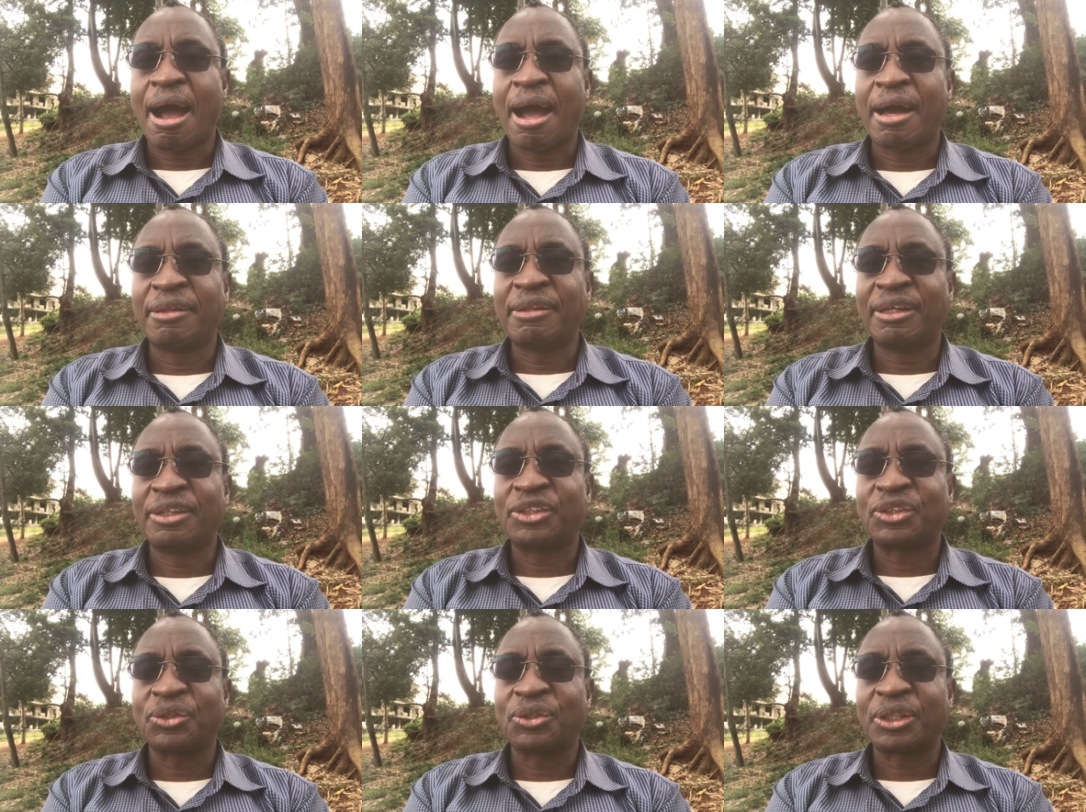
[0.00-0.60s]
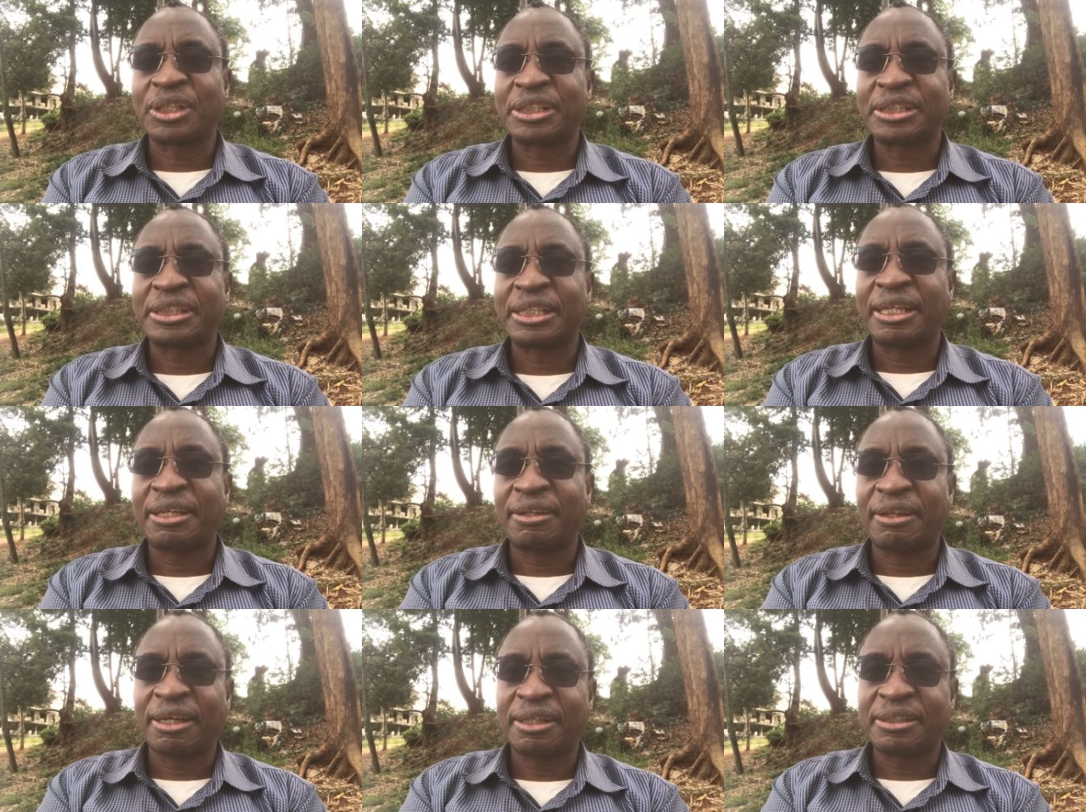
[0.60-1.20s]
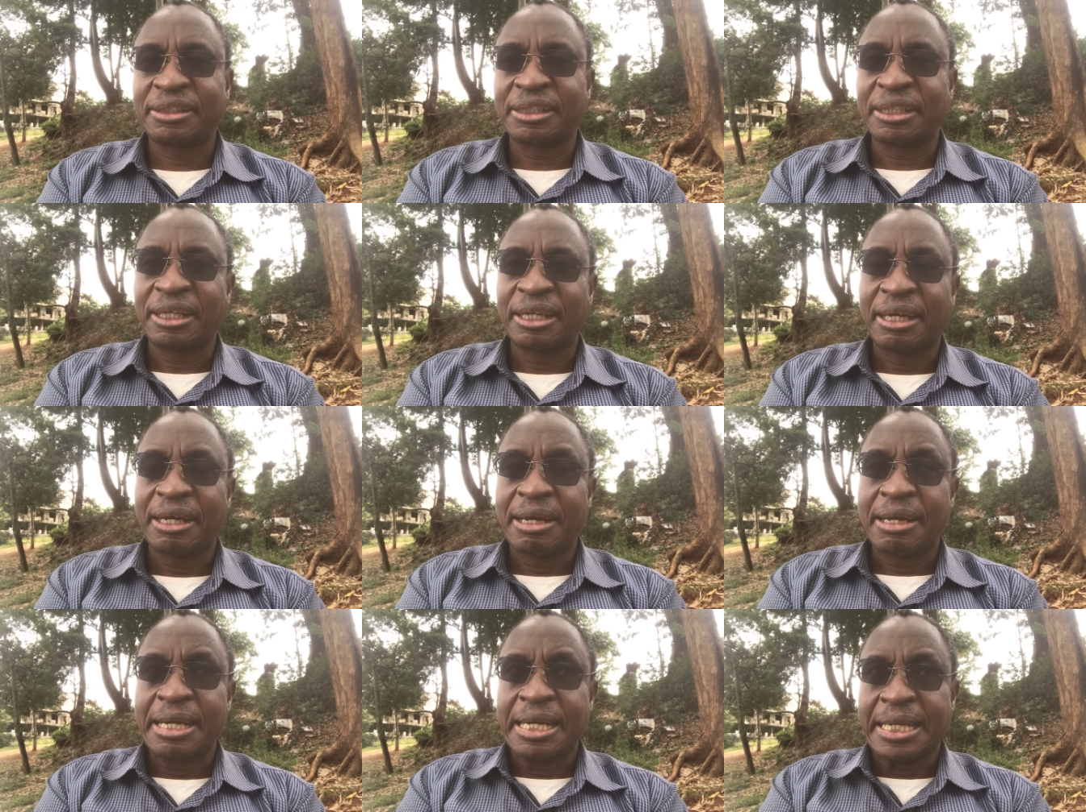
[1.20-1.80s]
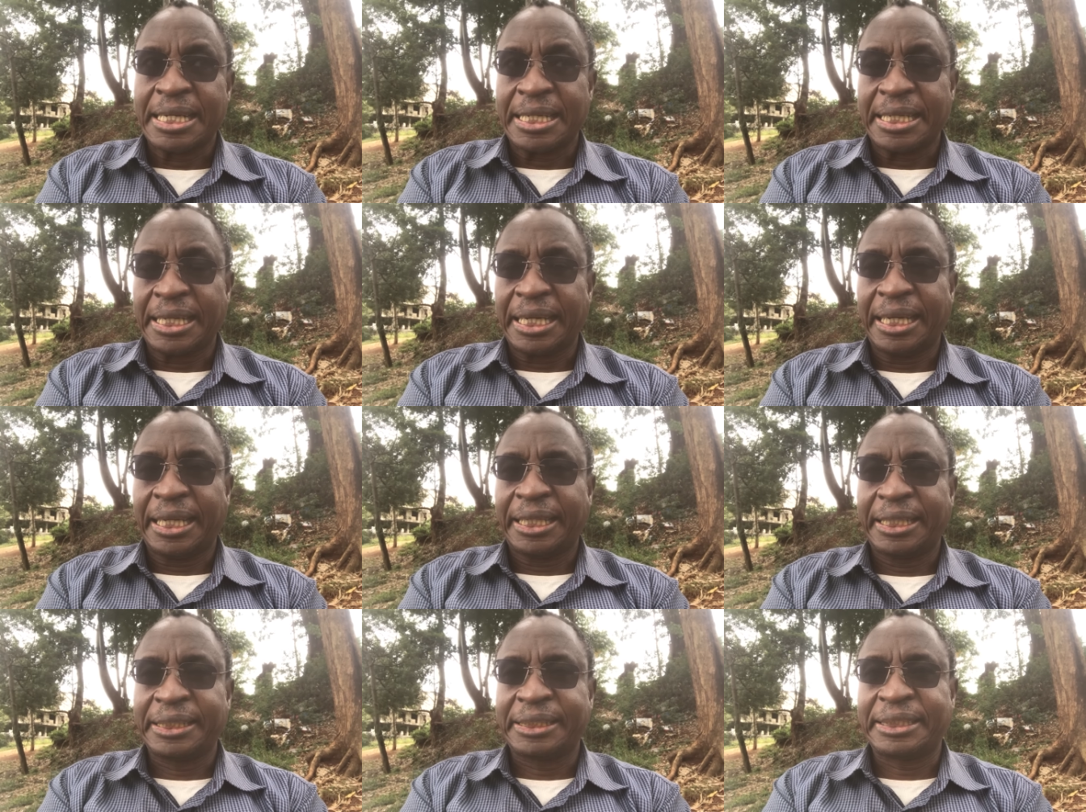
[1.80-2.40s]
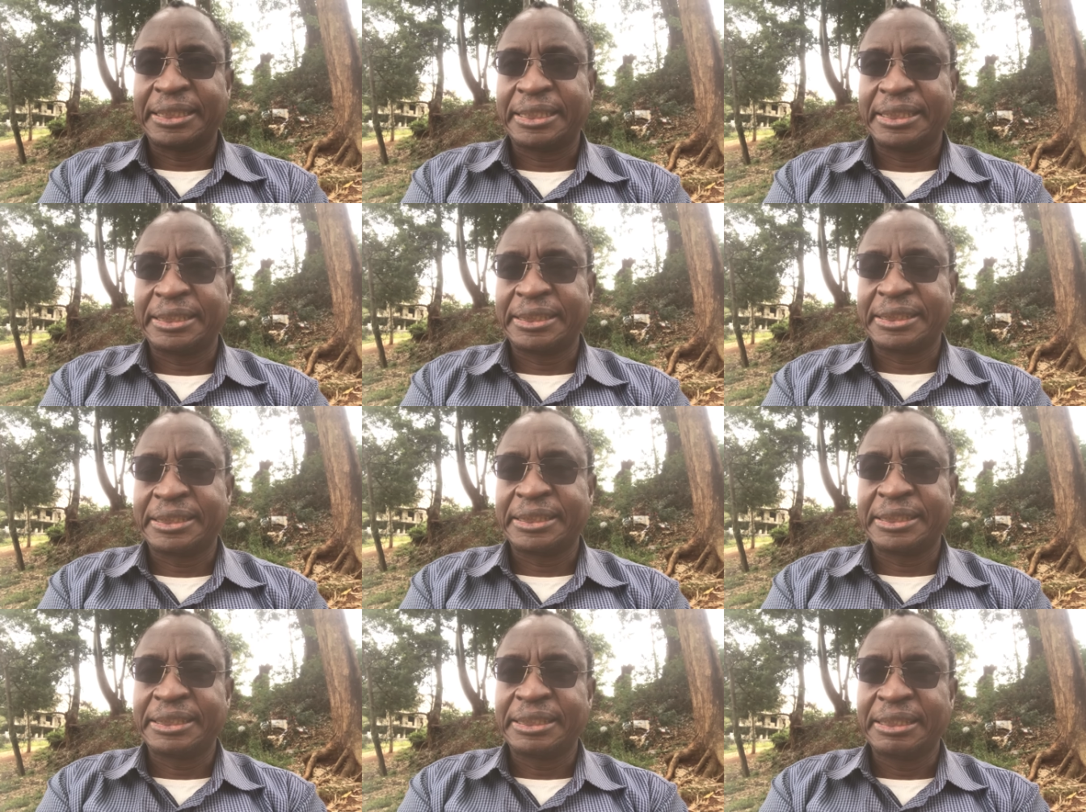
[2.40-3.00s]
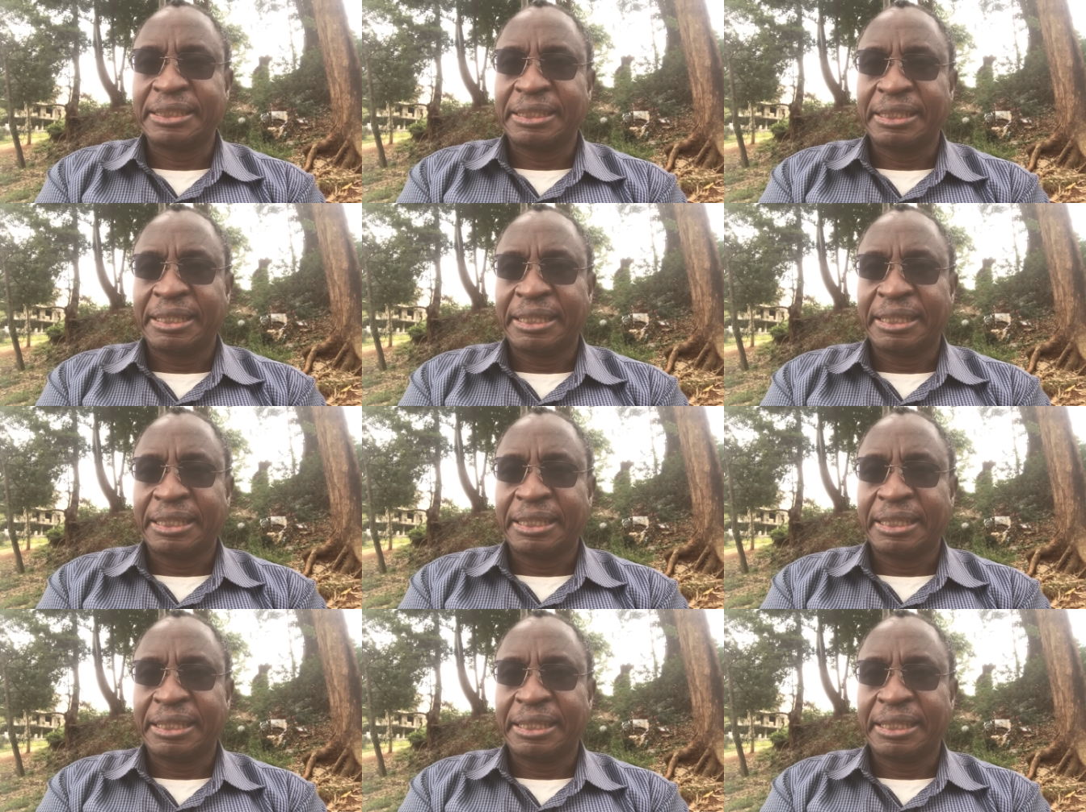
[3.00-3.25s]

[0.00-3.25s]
other stories say that it is